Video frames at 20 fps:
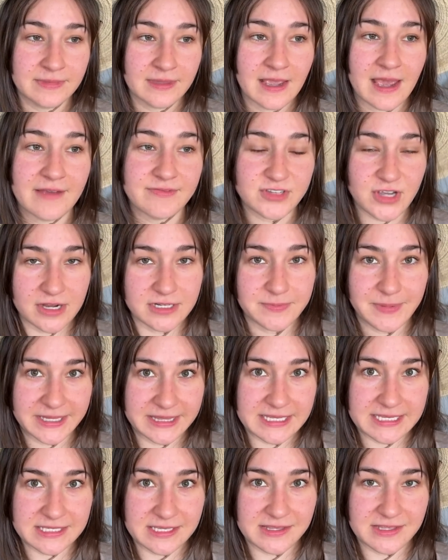I've talked about
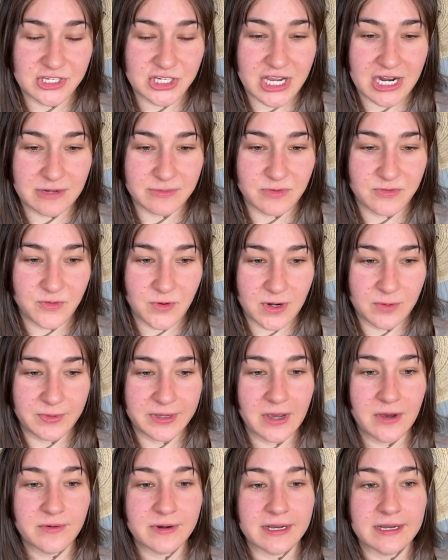this on the channel before. We
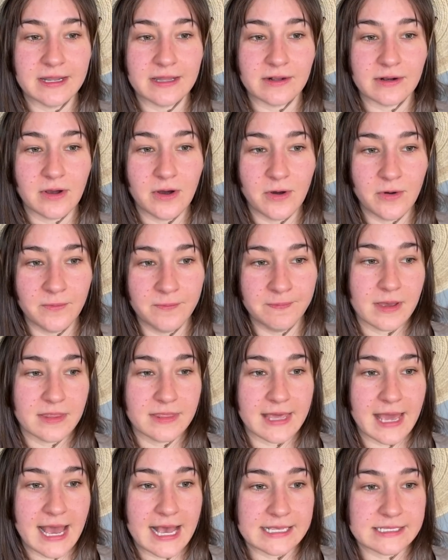own another home
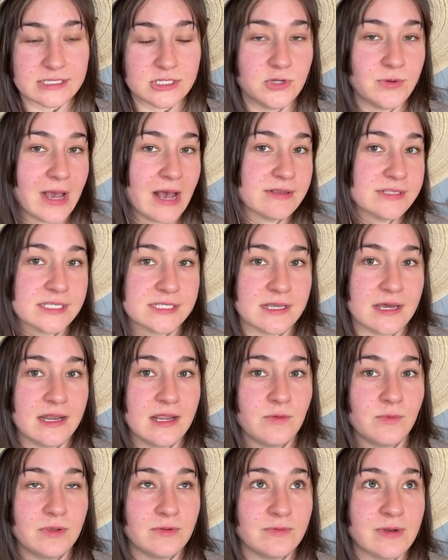that has 2 houses on
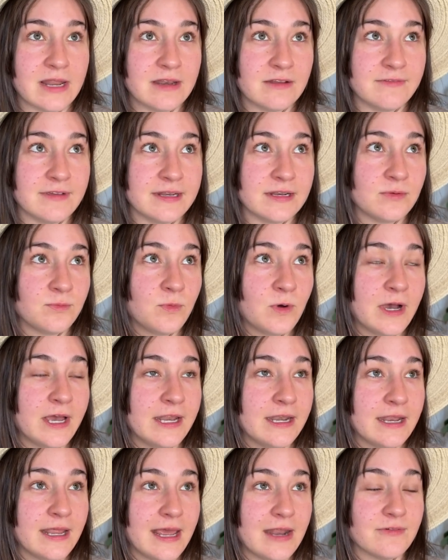it. We renovated
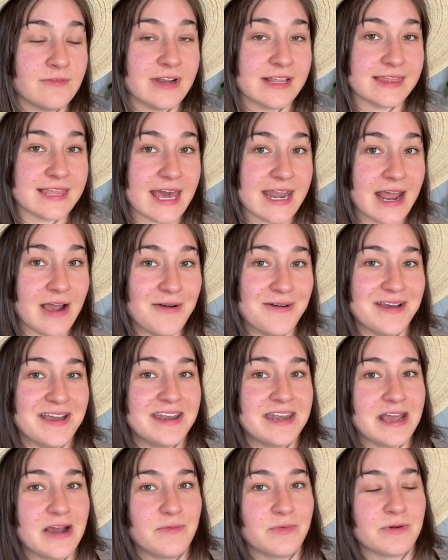one and rent that out, and
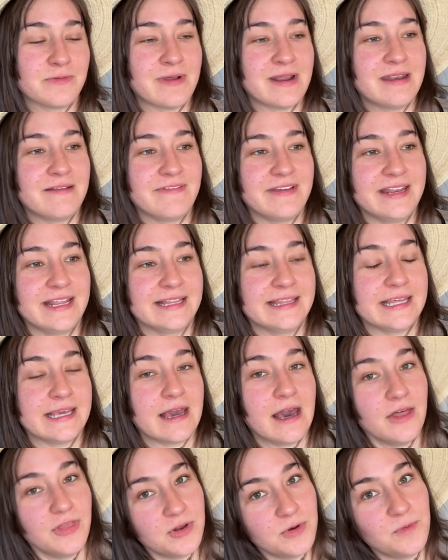now we're renovating the
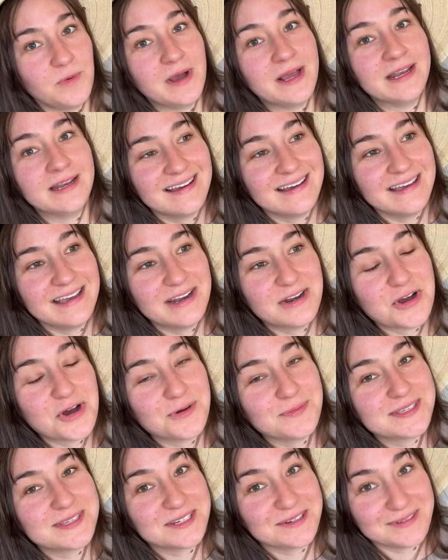other one in
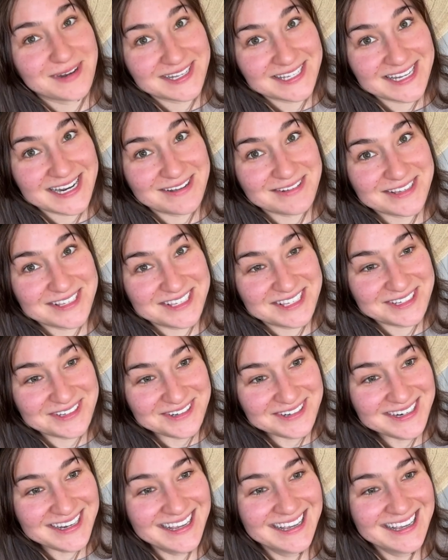hopes to rent it out soon.